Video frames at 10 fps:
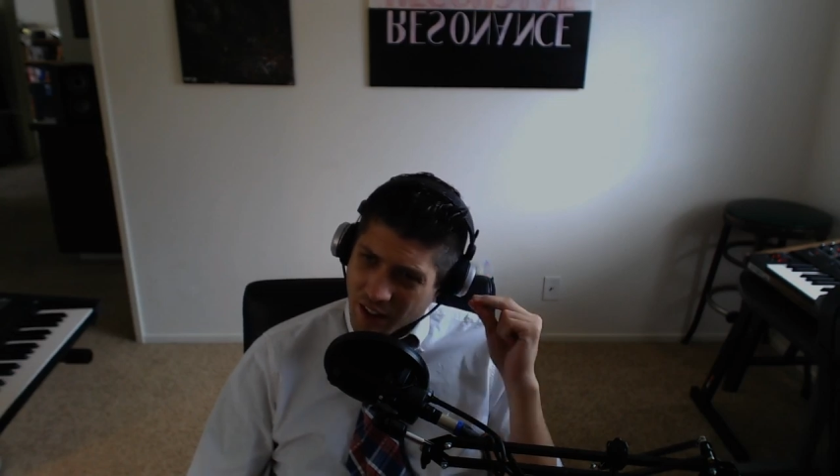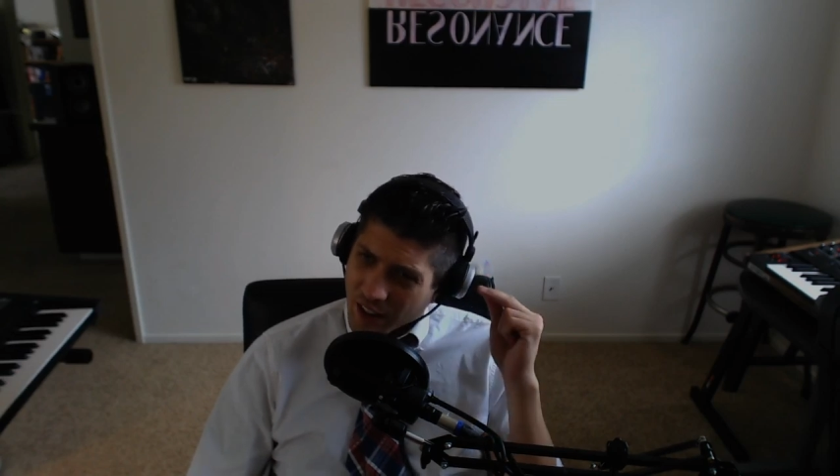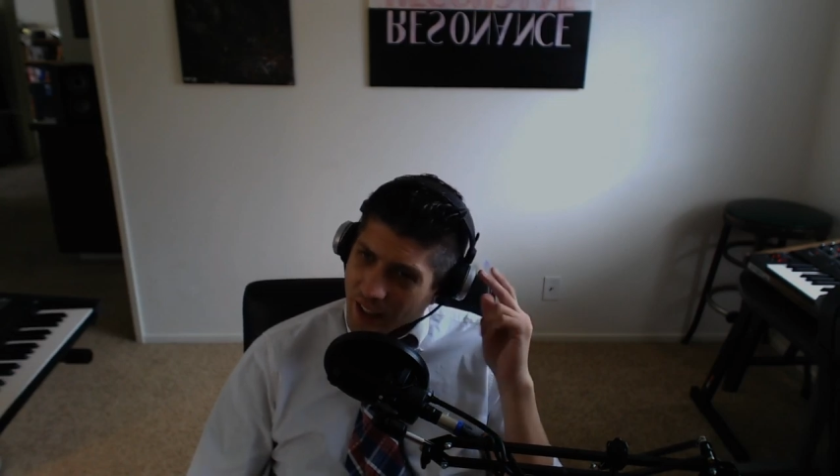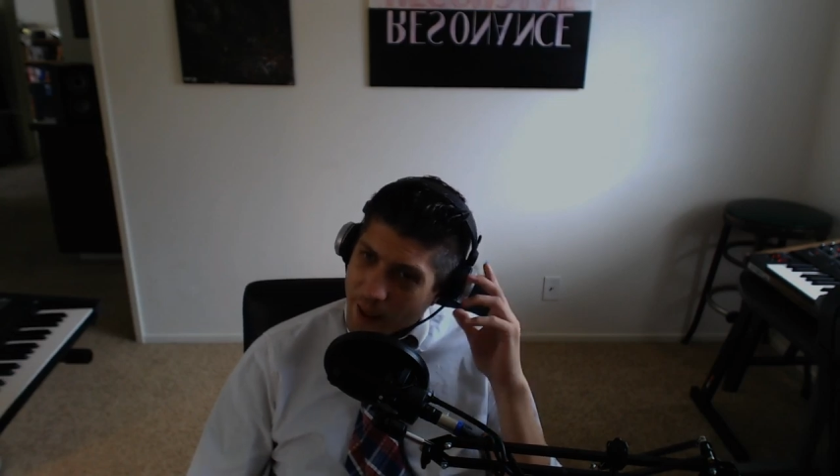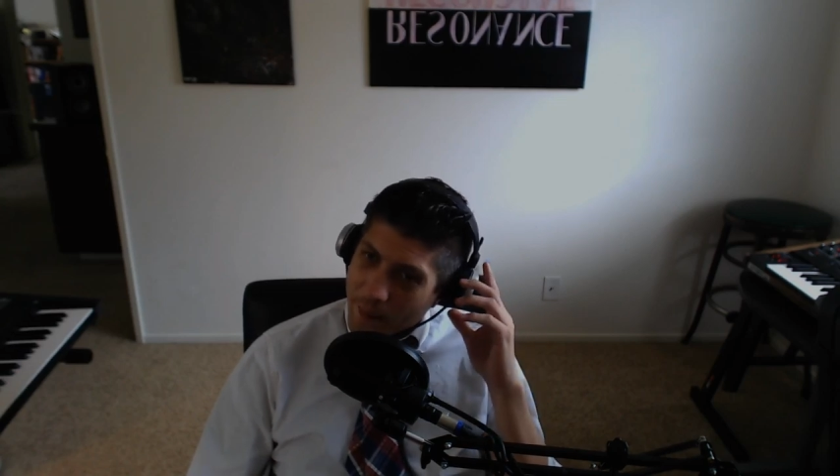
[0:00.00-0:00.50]

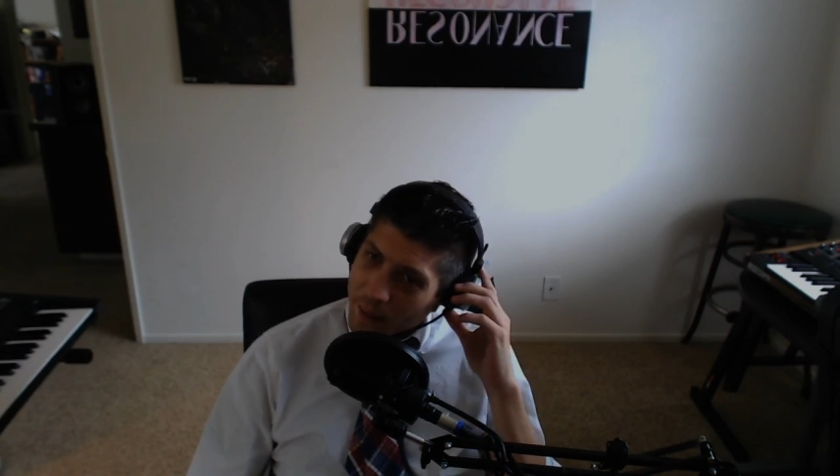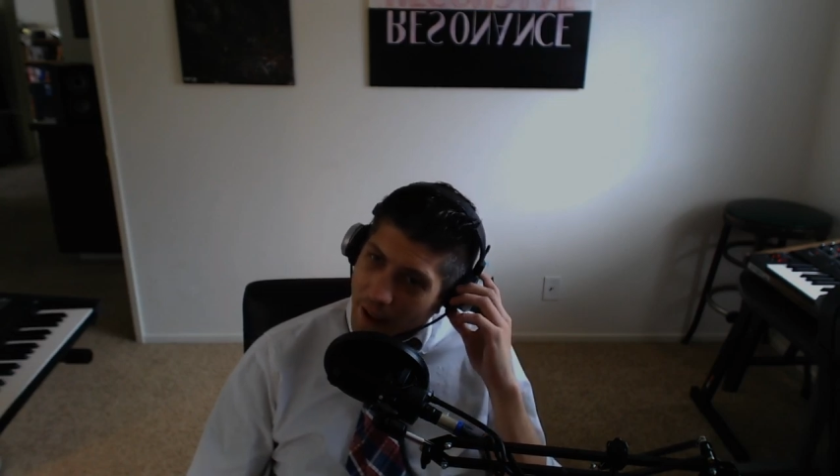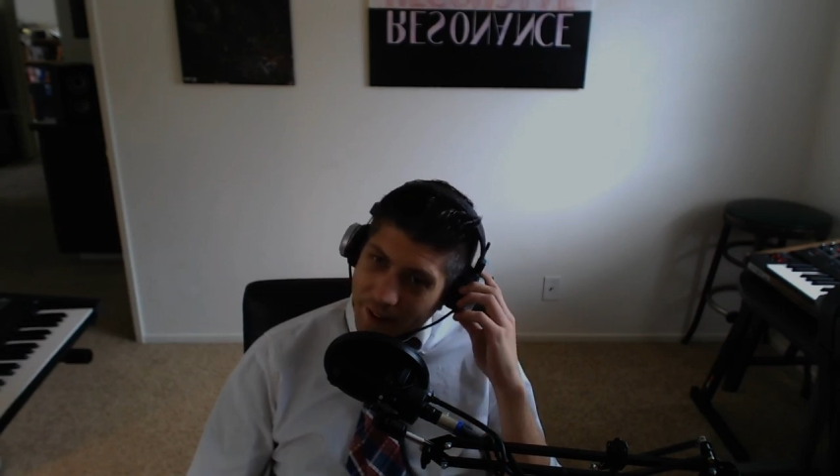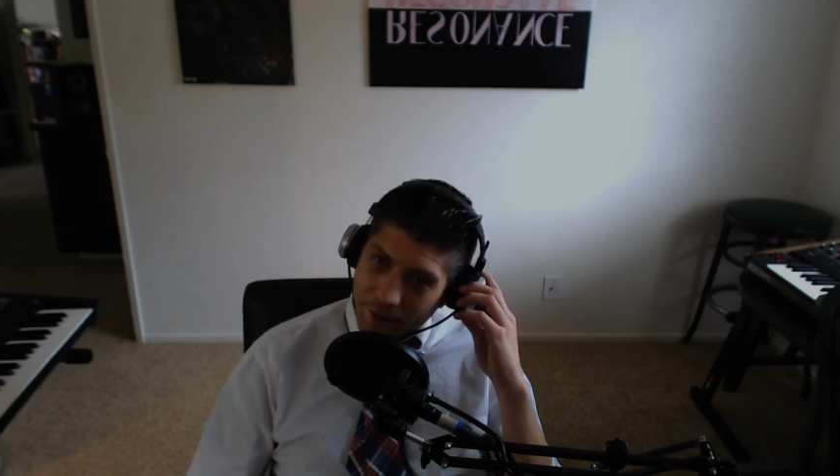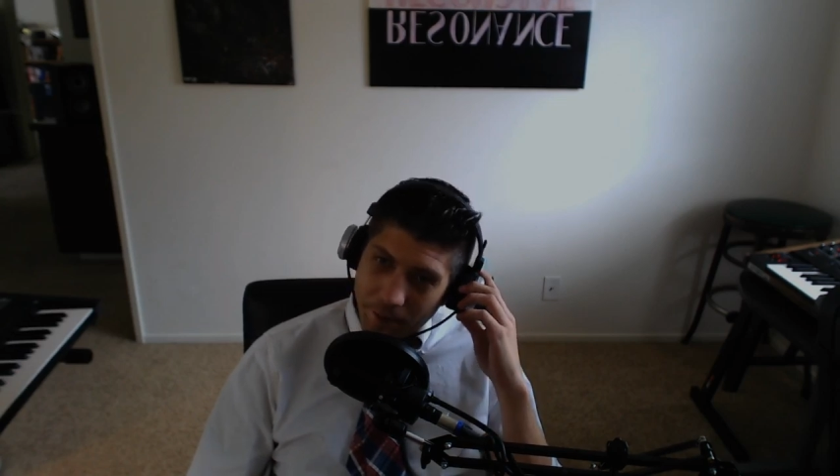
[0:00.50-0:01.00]
keep in
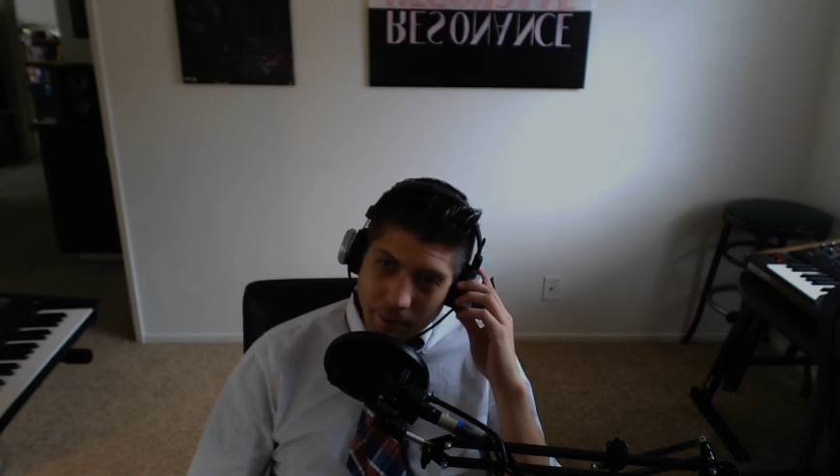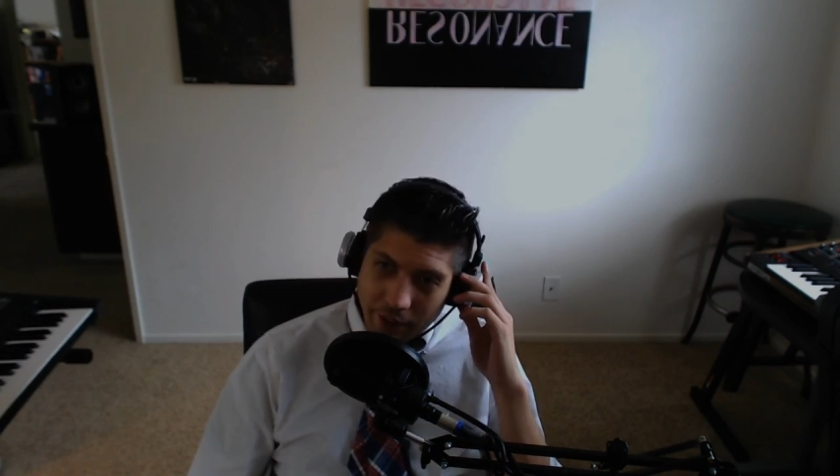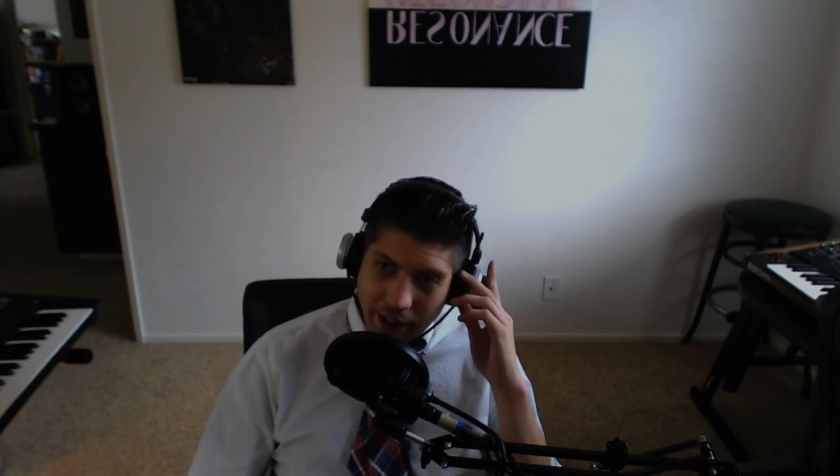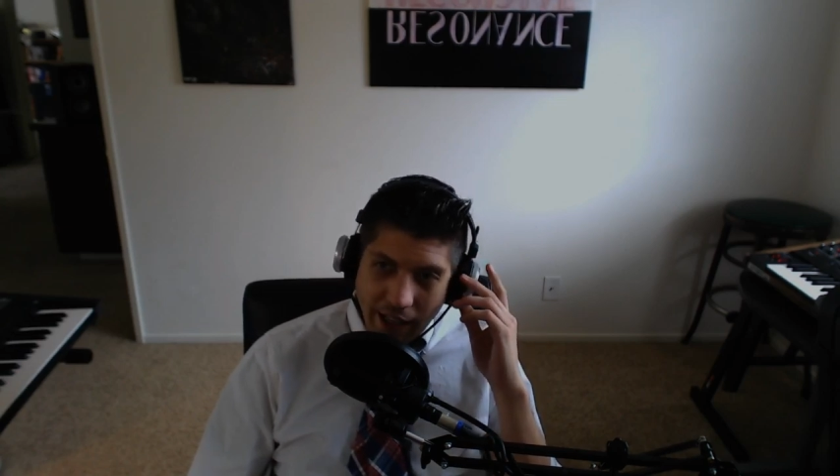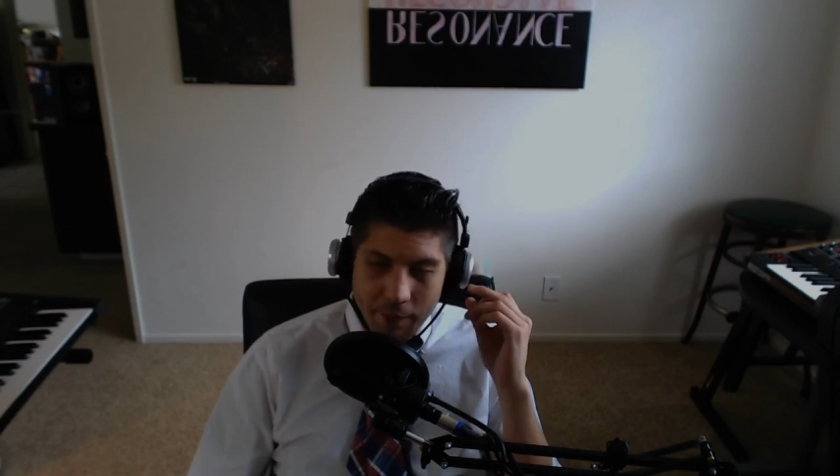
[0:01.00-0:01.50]
mind
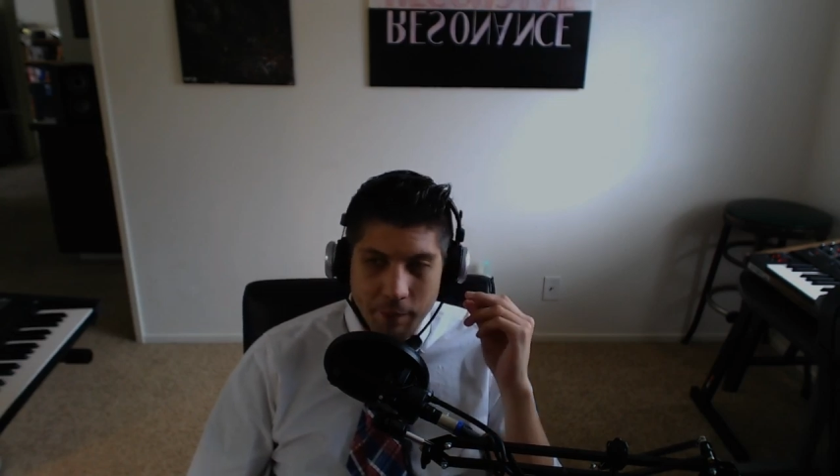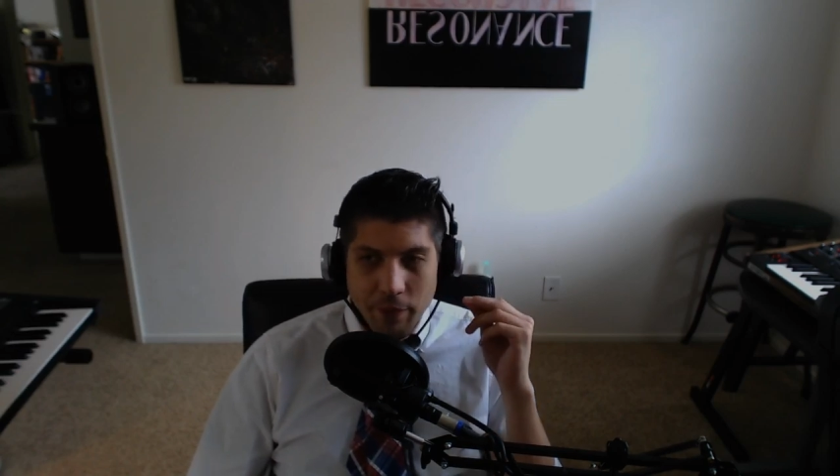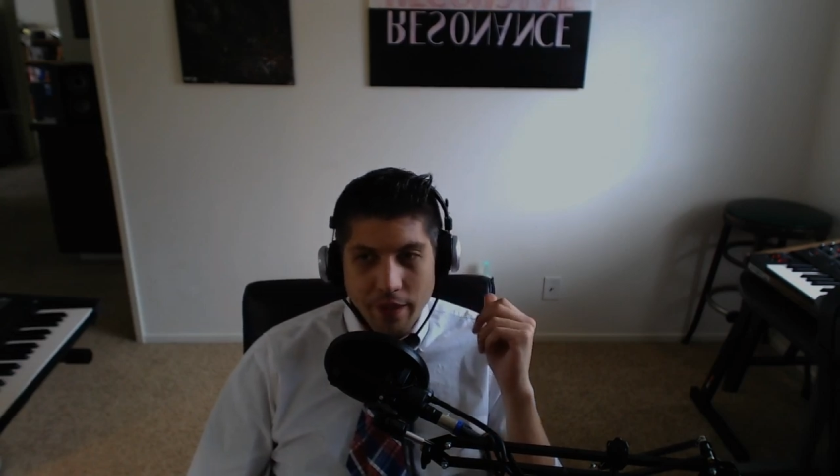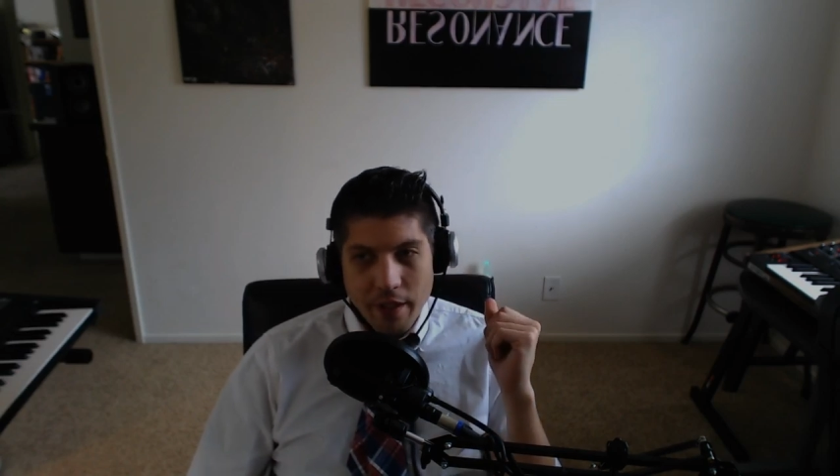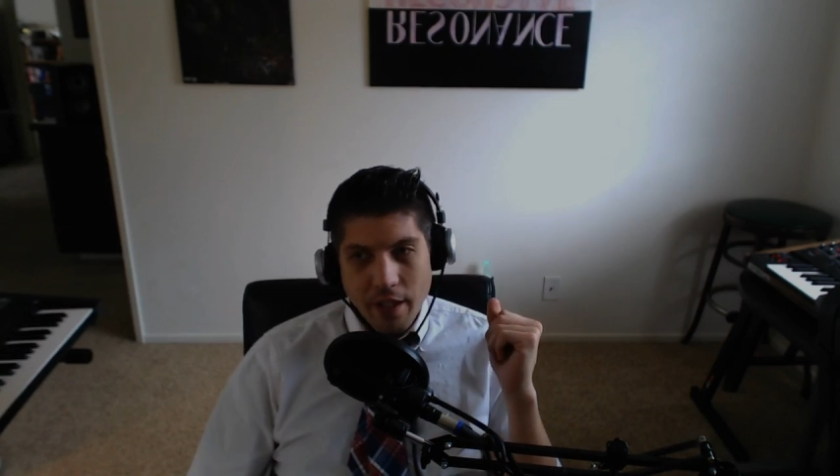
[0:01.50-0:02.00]
that
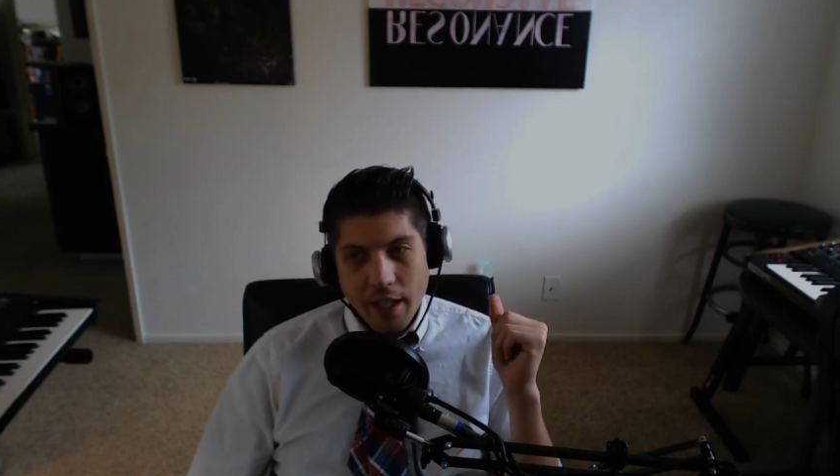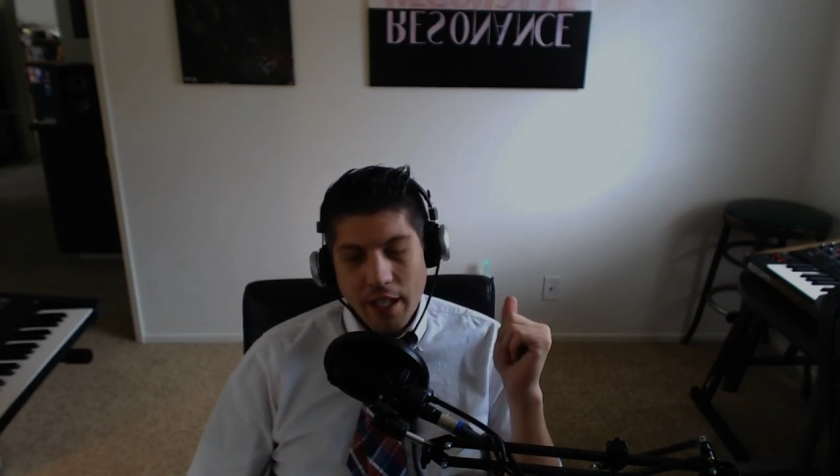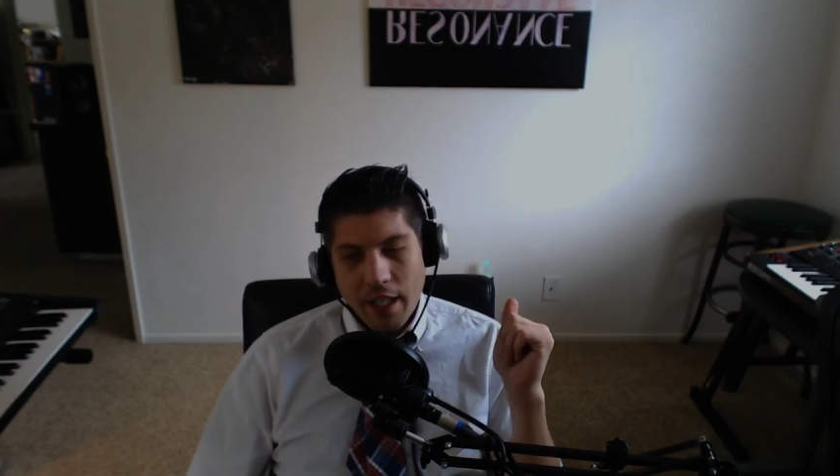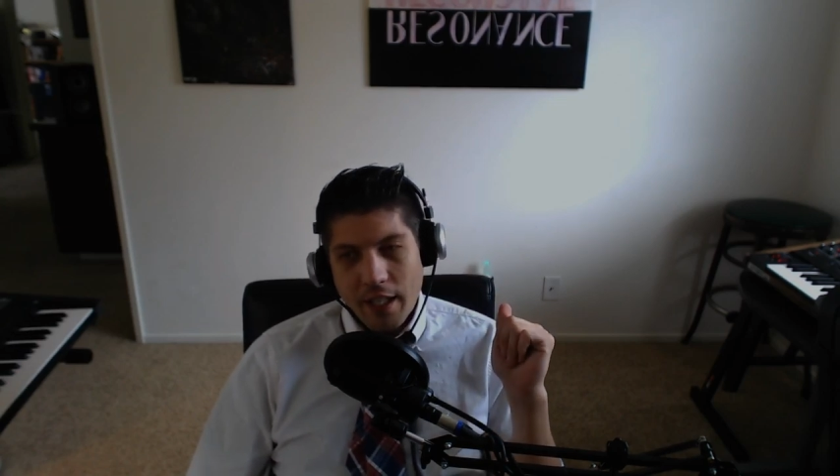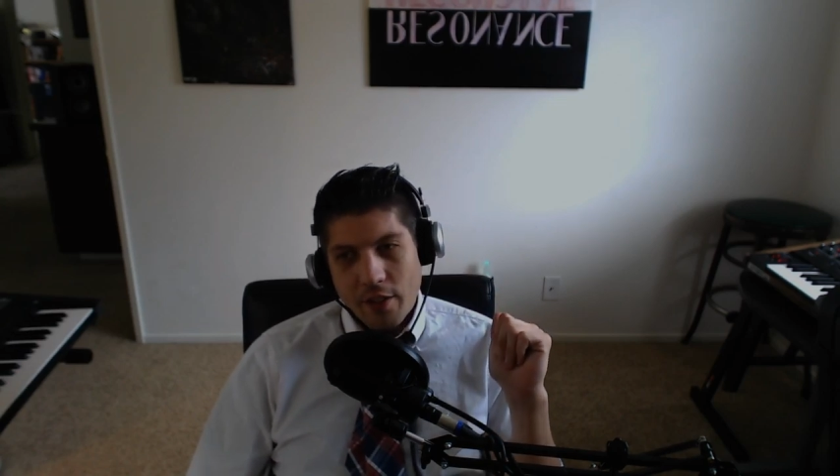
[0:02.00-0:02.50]

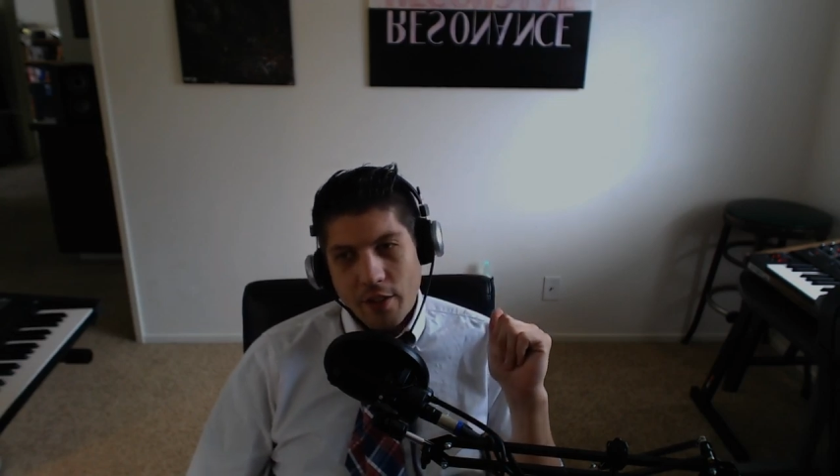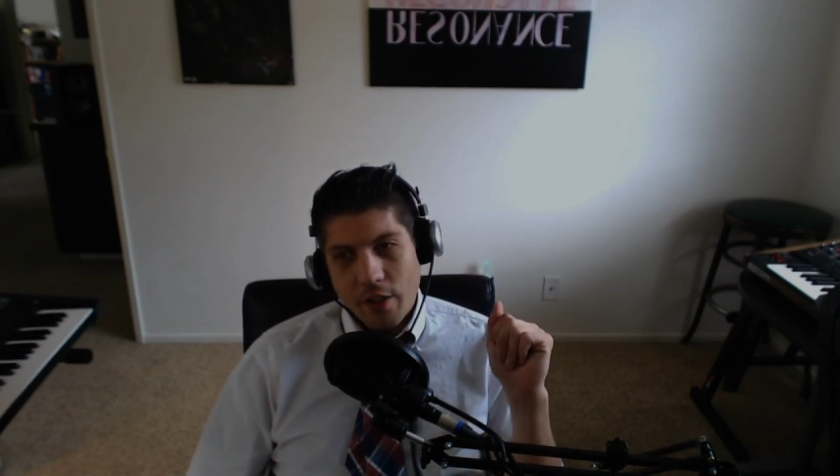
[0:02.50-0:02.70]
uh,